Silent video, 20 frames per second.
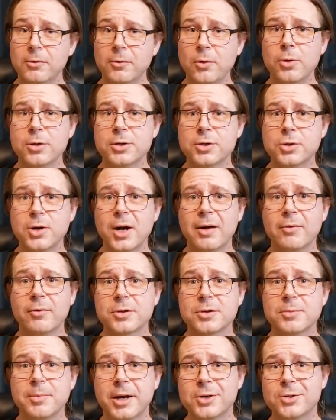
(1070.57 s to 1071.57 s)
Of course,
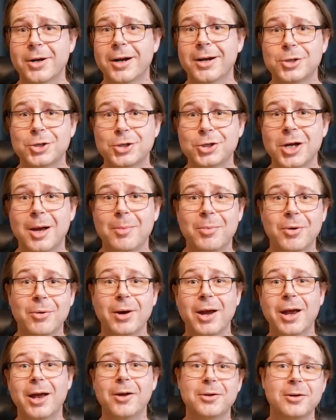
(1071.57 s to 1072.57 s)
travelers might try to shop
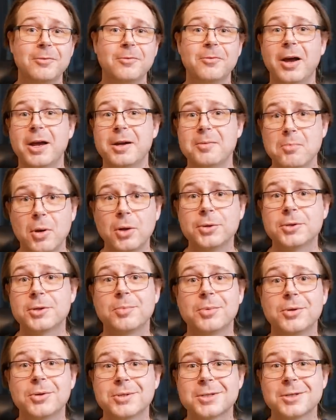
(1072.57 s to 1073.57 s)
around and find
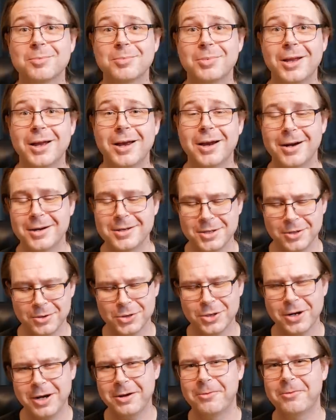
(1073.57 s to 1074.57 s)
multiple suppliers, you know,
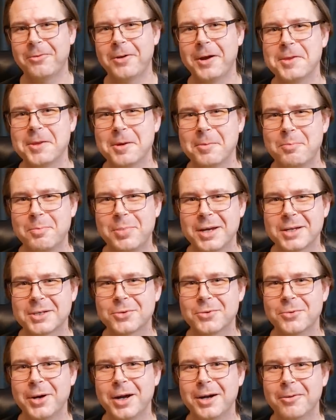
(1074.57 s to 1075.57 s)
trying to find the
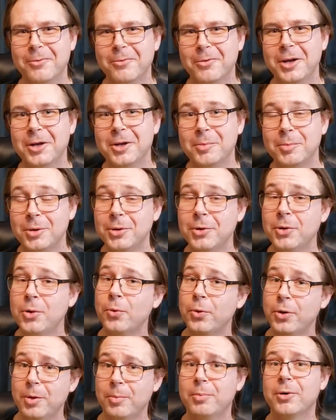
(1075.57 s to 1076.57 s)
best rate available in
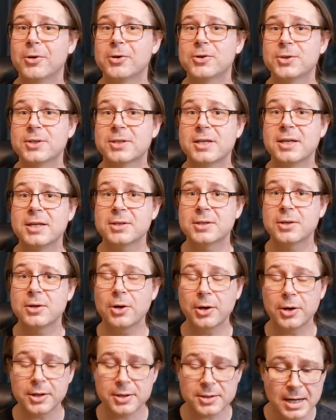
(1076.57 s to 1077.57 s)
order to purchase these
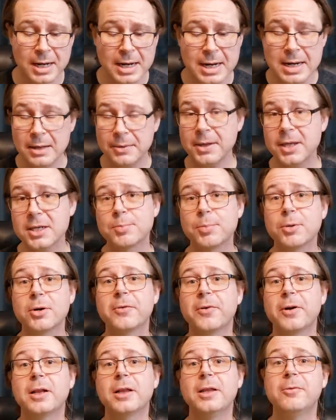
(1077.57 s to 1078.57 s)
goods. That's
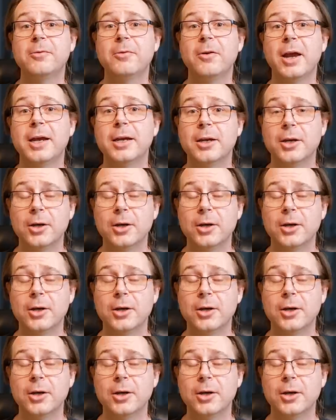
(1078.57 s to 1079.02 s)
perfectly fine to